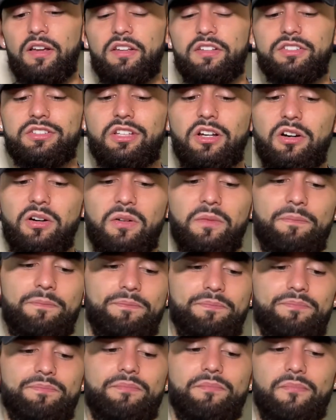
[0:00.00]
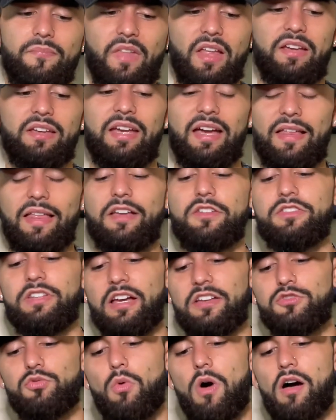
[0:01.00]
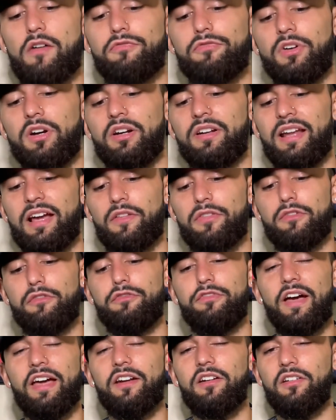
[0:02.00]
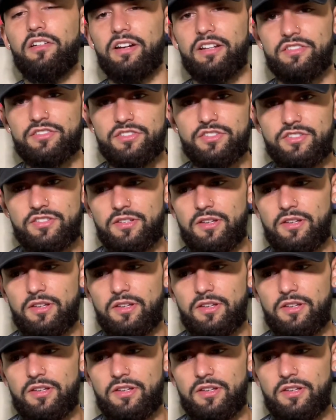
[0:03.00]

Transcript: So yeah, that's Watford. Now the veterans,